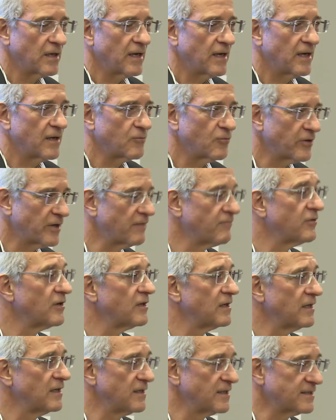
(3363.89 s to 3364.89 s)
and whatever
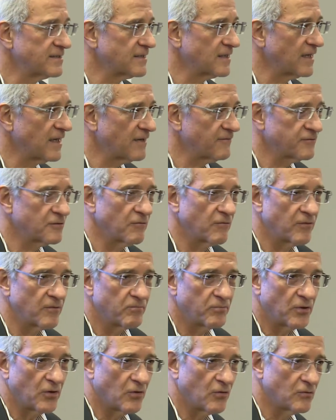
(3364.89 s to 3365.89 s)
is left of the
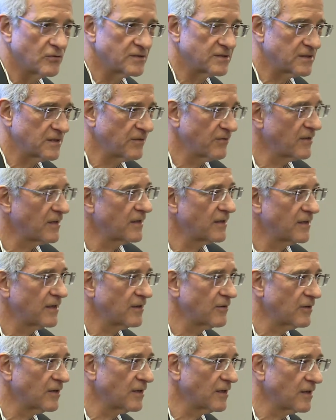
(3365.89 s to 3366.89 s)
Poles in that
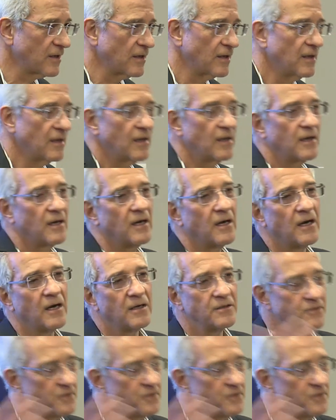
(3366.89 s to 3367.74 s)
area are